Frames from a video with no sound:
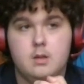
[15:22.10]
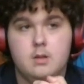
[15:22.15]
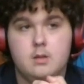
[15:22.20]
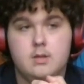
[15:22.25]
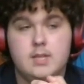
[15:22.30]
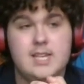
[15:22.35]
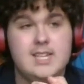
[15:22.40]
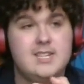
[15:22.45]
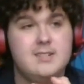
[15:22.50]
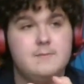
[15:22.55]

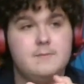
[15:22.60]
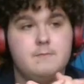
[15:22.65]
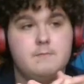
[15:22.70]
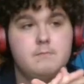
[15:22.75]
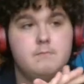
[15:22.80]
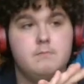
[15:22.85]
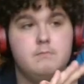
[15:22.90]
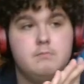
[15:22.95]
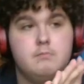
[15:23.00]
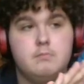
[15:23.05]
This
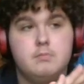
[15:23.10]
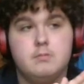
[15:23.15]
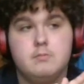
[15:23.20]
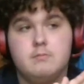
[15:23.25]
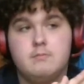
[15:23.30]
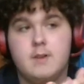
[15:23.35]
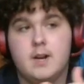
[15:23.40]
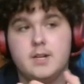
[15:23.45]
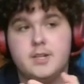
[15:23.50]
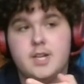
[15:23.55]

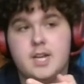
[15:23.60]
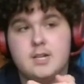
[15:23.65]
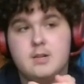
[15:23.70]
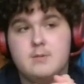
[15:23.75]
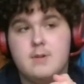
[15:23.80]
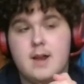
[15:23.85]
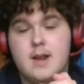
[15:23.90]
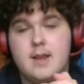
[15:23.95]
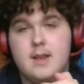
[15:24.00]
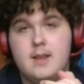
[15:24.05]
franchise
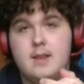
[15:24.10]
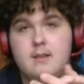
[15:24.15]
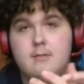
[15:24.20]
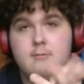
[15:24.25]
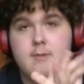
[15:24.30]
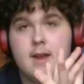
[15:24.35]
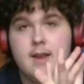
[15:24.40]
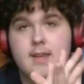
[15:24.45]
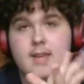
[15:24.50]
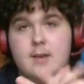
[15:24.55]

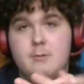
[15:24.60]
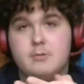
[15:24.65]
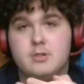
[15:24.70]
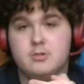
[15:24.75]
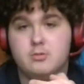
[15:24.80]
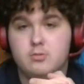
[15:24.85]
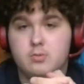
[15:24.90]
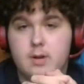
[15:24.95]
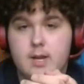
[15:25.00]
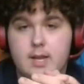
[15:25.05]
ranking
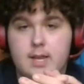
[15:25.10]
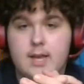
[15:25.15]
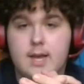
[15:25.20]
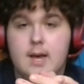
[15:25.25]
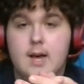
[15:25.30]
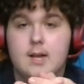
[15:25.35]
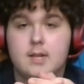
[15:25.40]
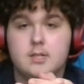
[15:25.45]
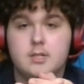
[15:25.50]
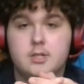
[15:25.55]
was really
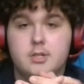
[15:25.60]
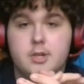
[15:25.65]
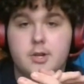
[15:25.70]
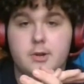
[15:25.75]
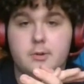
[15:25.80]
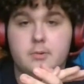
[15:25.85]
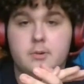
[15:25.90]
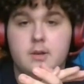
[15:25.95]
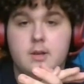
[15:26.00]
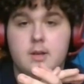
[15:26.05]
hard to
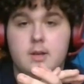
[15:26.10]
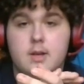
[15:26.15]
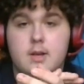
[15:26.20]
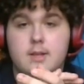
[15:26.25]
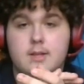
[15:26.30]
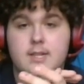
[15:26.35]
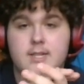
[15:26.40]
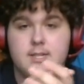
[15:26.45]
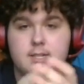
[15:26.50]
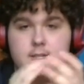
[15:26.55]
do.
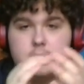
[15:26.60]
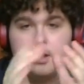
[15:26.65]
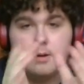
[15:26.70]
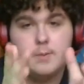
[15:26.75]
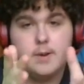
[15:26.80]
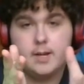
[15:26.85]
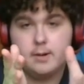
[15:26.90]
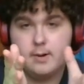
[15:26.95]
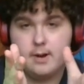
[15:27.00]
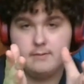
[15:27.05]
There's
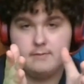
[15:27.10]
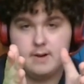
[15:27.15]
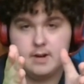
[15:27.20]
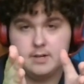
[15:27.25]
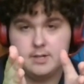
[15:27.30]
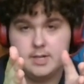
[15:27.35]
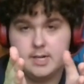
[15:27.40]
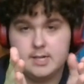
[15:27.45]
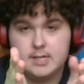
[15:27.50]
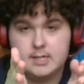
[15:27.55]
so many great
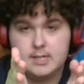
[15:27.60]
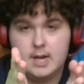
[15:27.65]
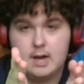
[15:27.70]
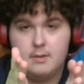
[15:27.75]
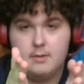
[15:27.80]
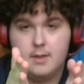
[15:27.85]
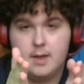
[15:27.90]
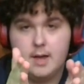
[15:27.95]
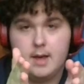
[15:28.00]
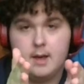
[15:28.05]
franchises
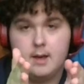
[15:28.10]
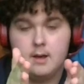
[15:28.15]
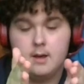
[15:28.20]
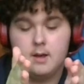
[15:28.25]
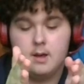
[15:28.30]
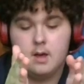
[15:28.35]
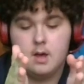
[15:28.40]
out there.